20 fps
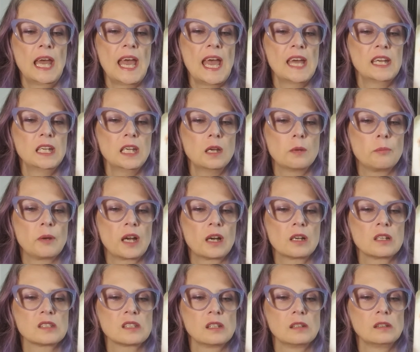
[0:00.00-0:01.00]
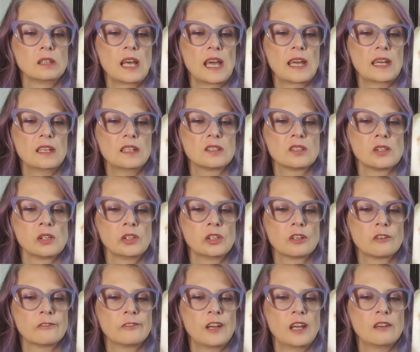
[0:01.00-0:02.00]
Any apparent delay is in
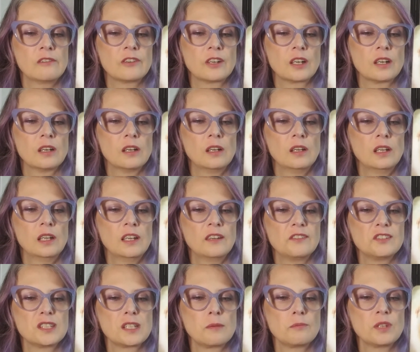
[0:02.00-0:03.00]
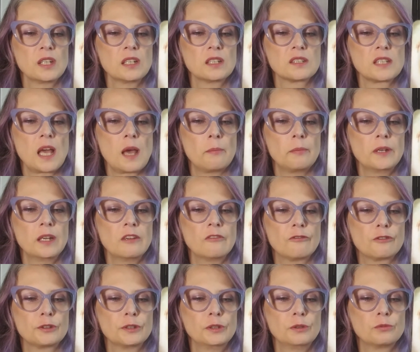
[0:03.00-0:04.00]
your favor. If something is happening
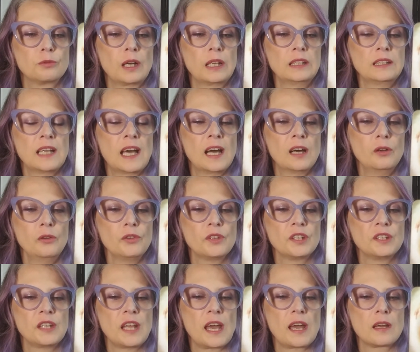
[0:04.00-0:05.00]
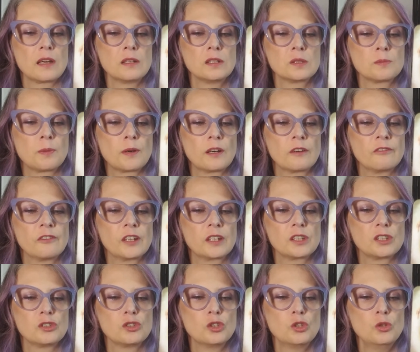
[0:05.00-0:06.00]
for you right now, then that is
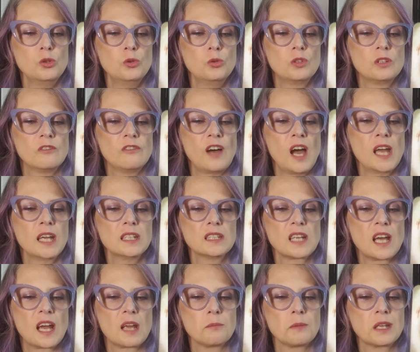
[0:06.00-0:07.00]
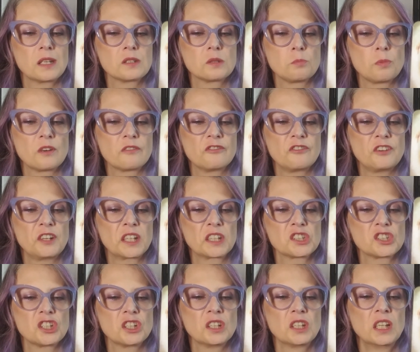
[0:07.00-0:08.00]
perfect too. Divine timing is
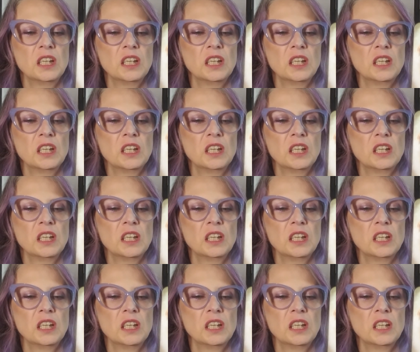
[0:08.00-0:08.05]
perfection.